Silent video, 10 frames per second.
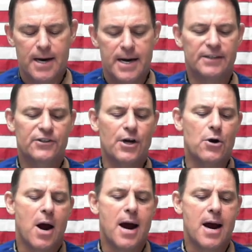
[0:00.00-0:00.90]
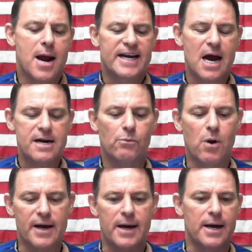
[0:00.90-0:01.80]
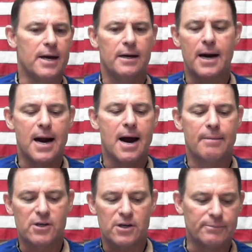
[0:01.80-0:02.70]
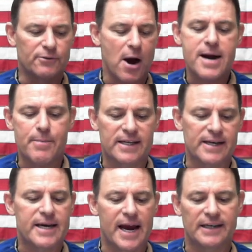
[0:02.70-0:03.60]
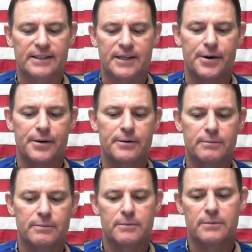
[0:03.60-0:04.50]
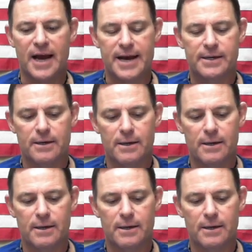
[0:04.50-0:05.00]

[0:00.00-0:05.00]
so I kind of want to, I'm trying to make the case here that